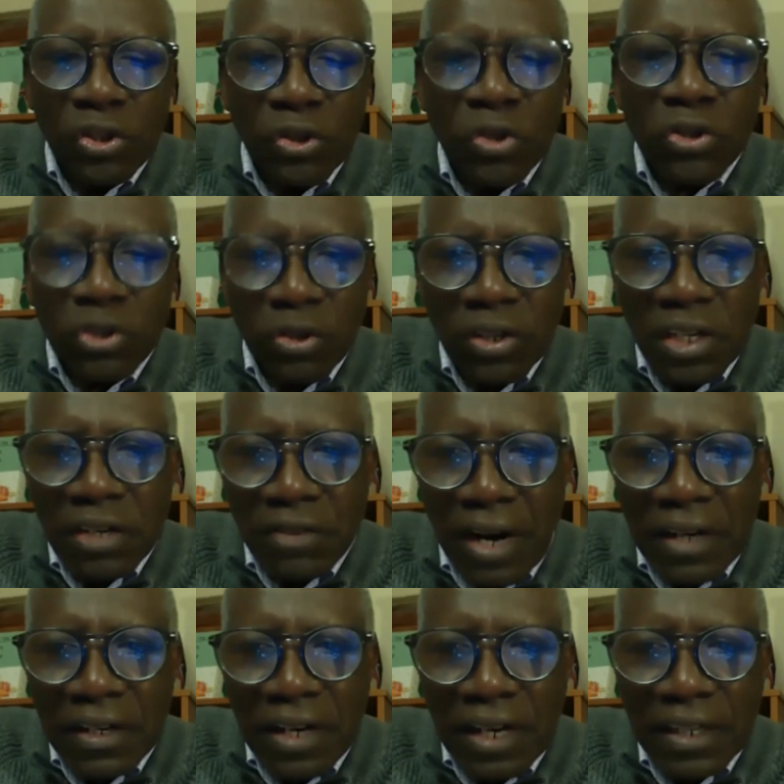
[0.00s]
not only
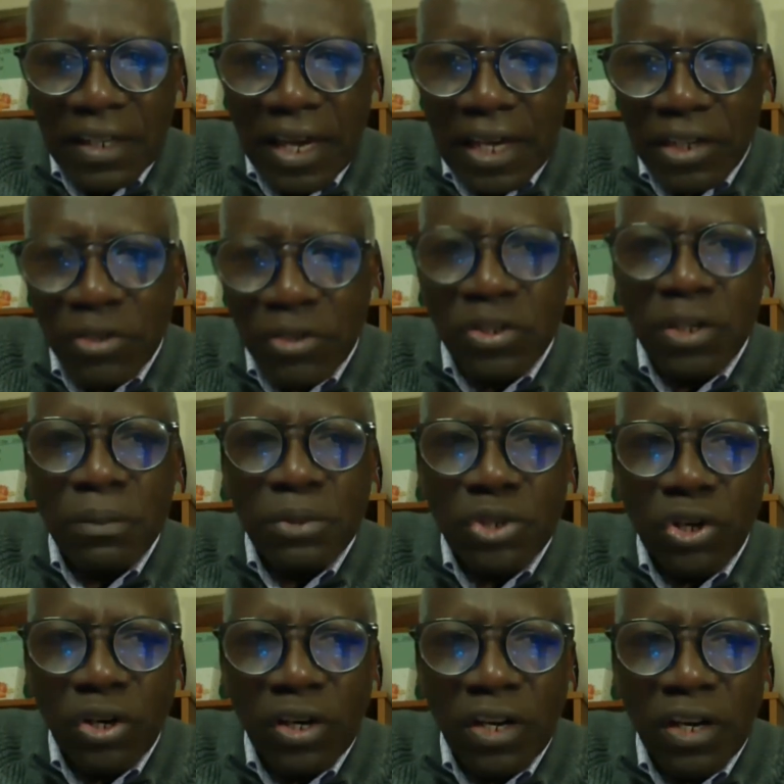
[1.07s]
run like Eliud
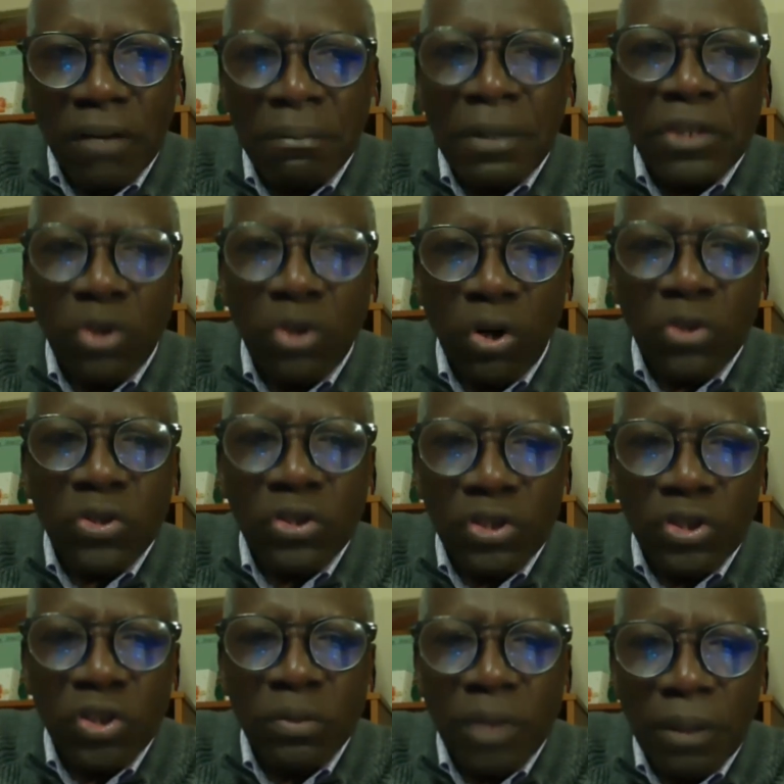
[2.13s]
Kipchoge, but you also
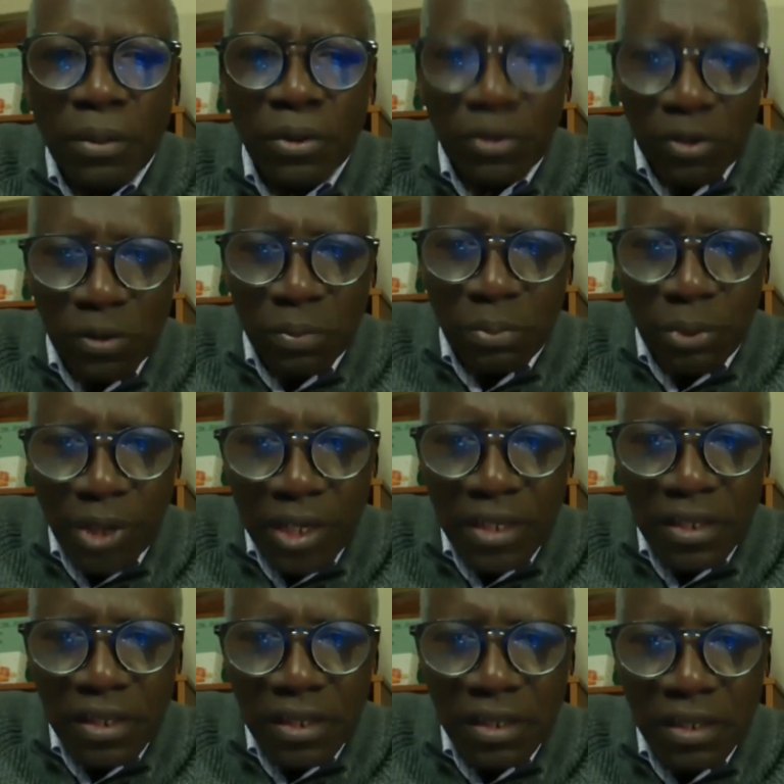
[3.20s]
need to be able to
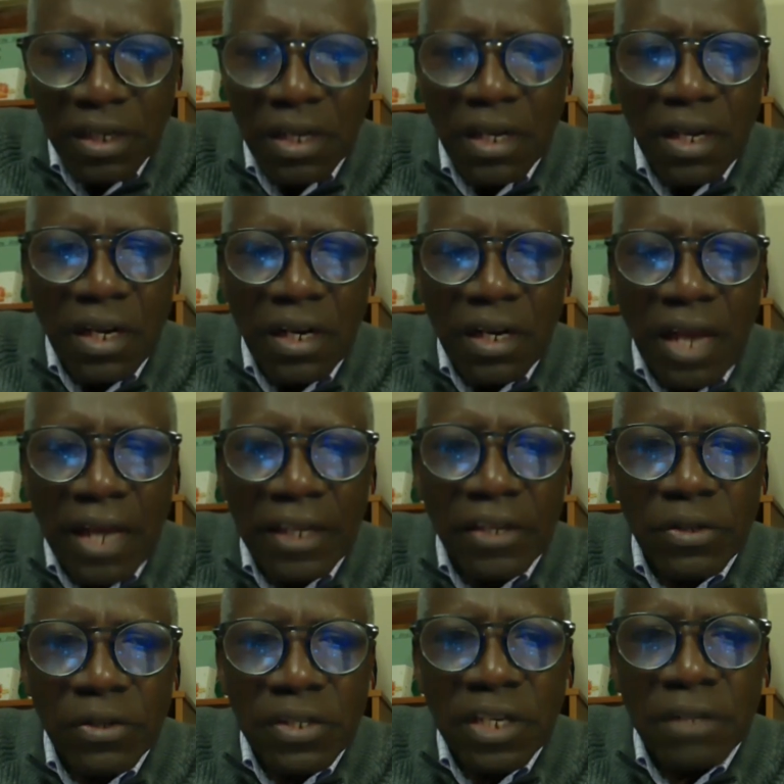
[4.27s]
sprint like
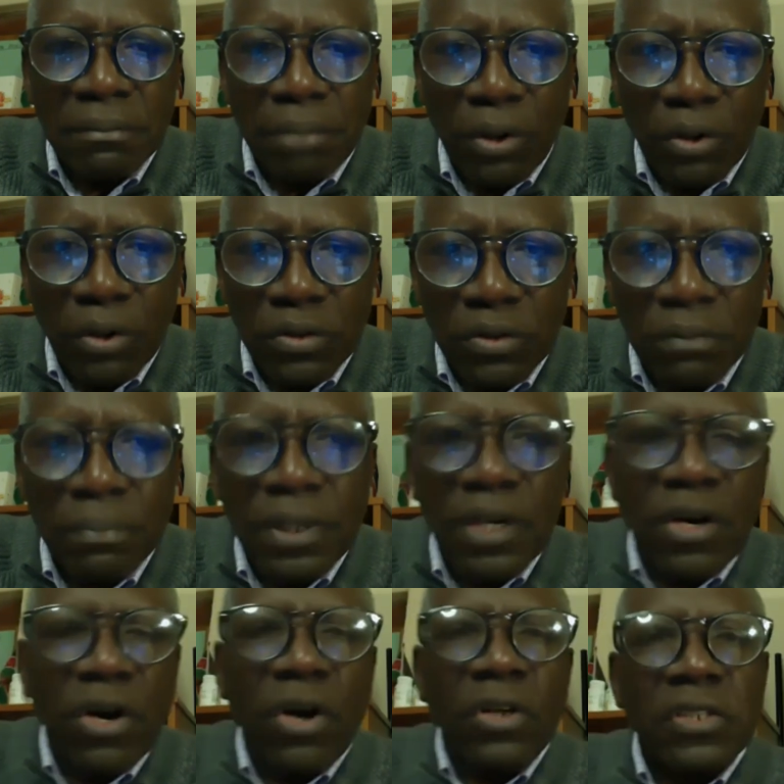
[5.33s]
Usain Bolt,
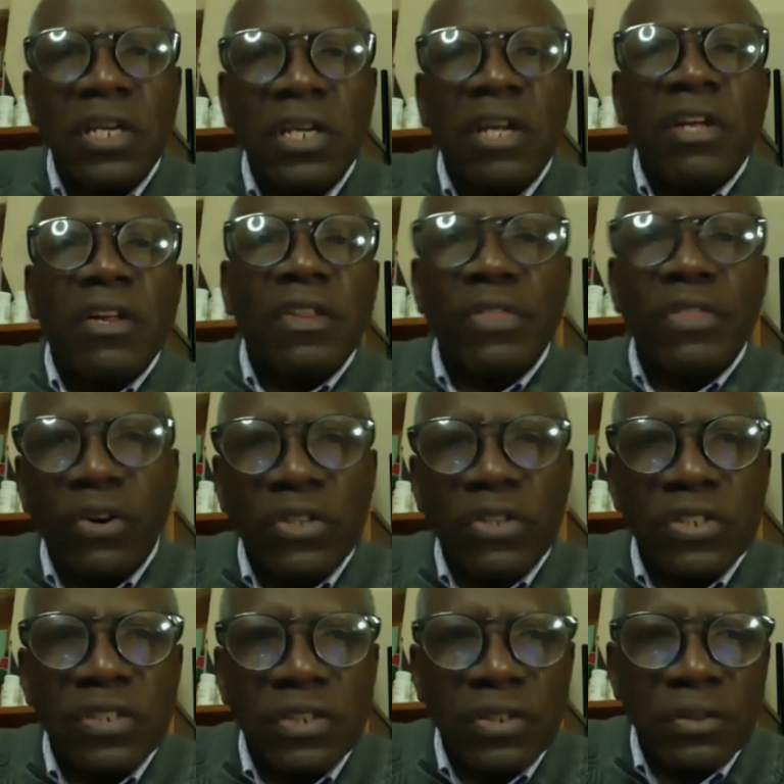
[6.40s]
because
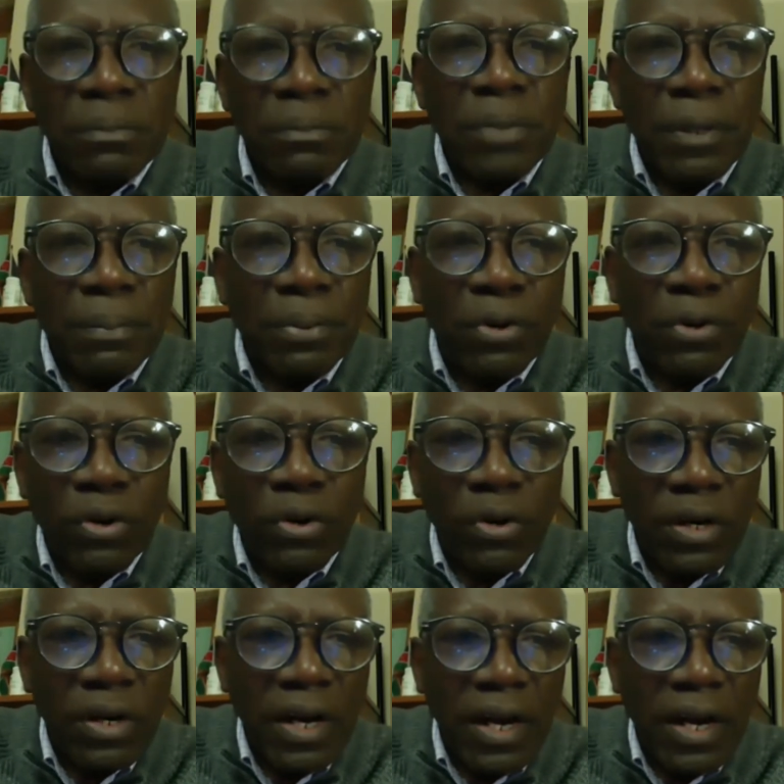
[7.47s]
those people